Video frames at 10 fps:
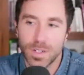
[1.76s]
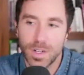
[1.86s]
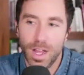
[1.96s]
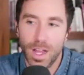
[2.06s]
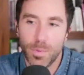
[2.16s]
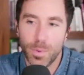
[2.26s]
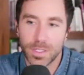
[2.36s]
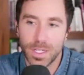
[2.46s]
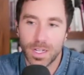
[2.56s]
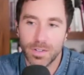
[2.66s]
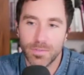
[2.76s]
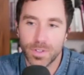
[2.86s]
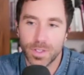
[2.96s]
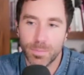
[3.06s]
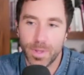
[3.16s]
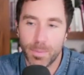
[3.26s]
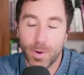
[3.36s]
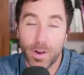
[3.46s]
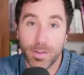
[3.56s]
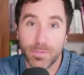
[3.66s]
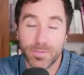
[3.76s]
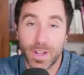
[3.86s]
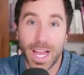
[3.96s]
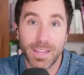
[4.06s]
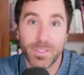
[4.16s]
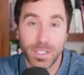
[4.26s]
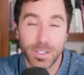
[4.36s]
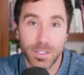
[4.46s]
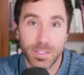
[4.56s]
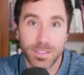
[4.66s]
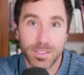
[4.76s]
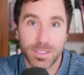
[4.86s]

I worked on for the better part of 5 years.